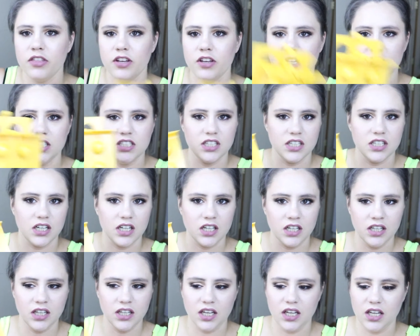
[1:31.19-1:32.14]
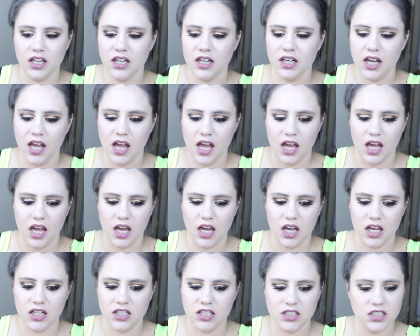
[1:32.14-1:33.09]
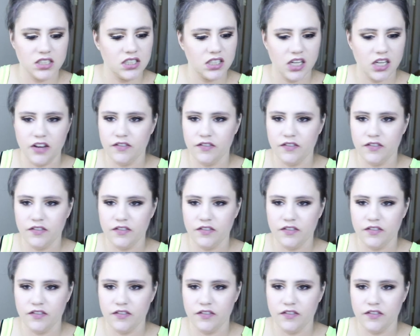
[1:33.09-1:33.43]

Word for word: they're easy to clean, and